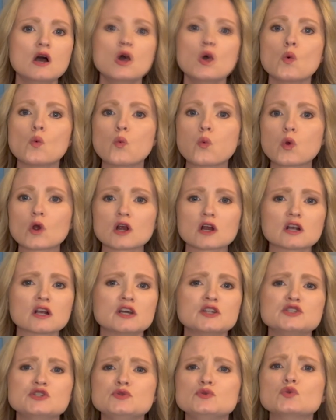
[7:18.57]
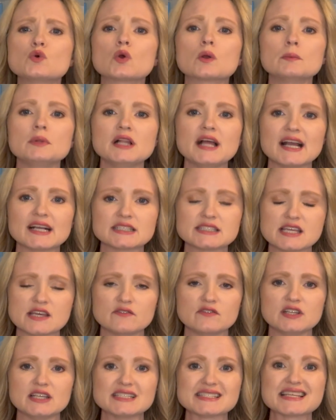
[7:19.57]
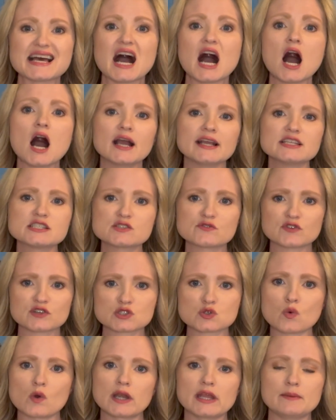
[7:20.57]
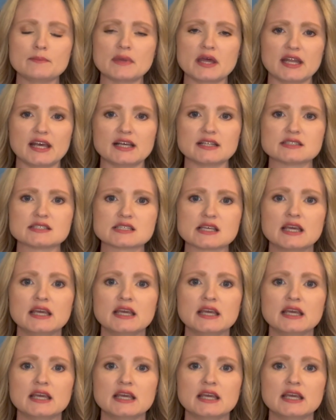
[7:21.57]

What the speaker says: work, do normal activities, ice for 20 minutes.